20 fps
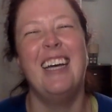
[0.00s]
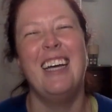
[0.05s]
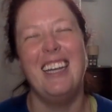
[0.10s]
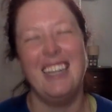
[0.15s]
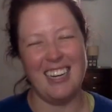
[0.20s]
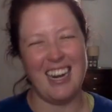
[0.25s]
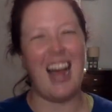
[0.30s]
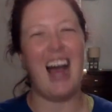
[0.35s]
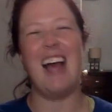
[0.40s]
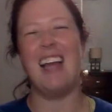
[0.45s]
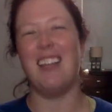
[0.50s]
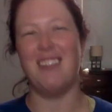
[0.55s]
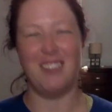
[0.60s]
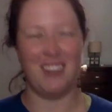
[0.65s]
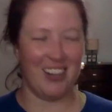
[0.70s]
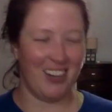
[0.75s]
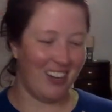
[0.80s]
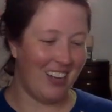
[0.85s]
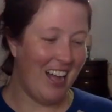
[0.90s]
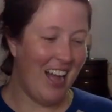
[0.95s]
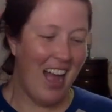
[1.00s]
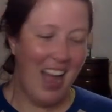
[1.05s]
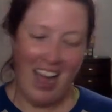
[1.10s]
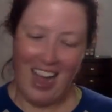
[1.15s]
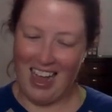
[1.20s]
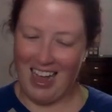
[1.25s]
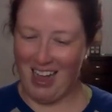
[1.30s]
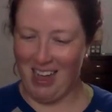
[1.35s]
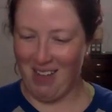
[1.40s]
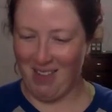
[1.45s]
Nah, I love you, girl.
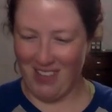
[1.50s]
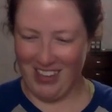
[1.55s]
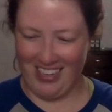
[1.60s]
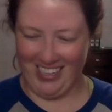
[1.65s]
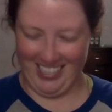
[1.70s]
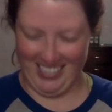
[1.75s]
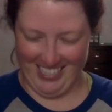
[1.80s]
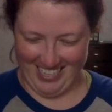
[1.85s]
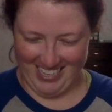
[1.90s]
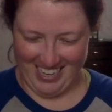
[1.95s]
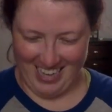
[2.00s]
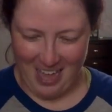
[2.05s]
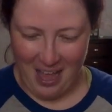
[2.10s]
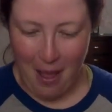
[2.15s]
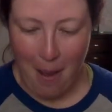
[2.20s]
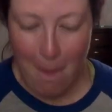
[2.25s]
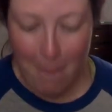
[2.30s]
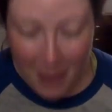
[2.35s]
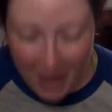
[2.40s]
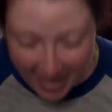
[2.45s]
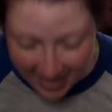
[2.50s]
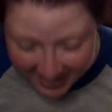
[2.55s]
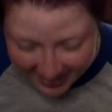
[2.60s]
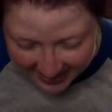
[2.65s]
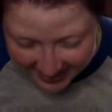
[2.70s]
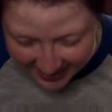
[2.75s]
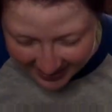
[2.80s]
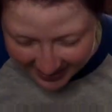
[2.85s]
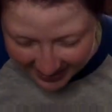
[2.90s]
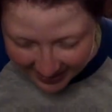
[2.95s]

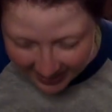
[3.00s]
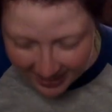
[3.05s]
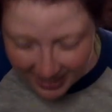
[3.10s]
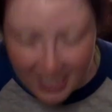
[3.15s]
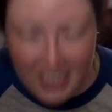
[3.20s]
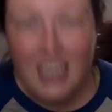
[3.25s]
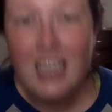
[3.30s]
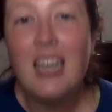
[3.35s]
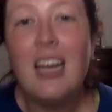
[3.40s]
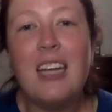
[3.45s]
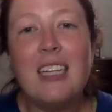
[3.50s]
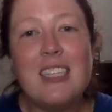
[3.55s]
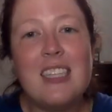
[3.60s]
But it's